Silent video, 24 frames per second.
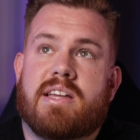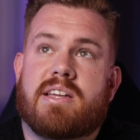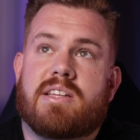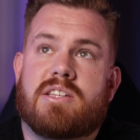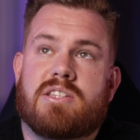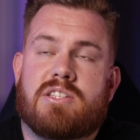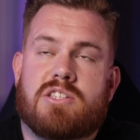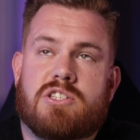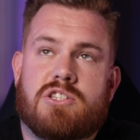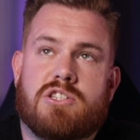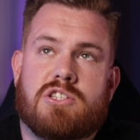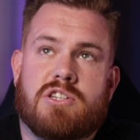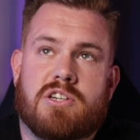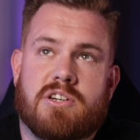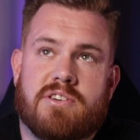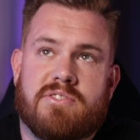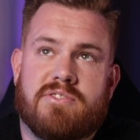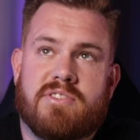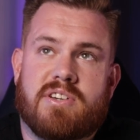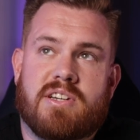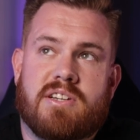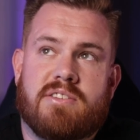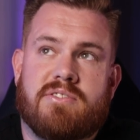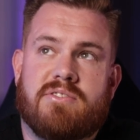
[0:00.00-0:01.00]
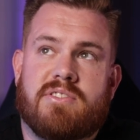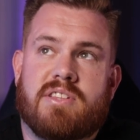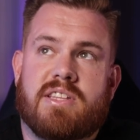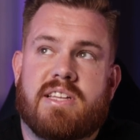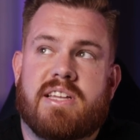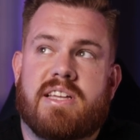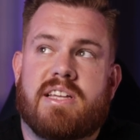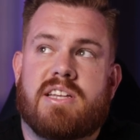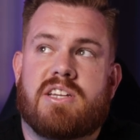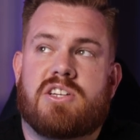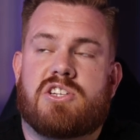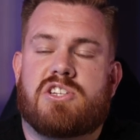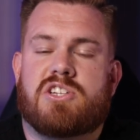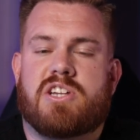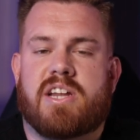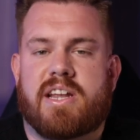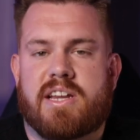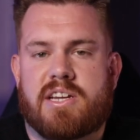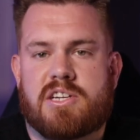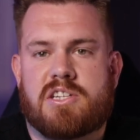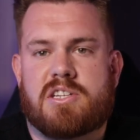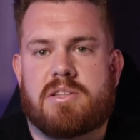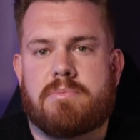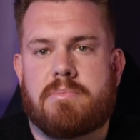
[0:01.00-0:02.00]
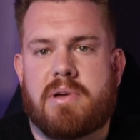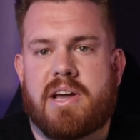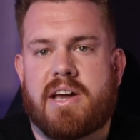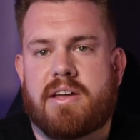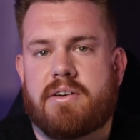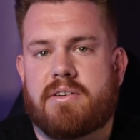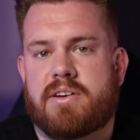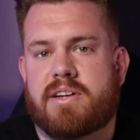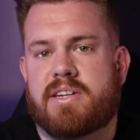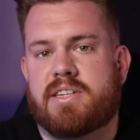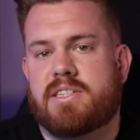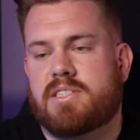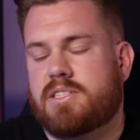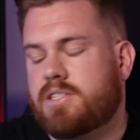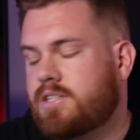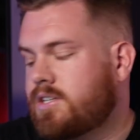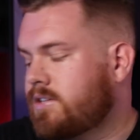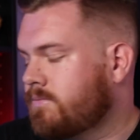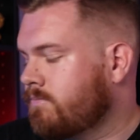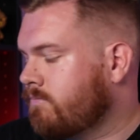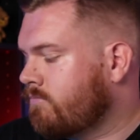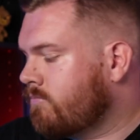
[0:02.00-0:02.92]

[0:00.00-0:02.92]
conservatively changed the batteries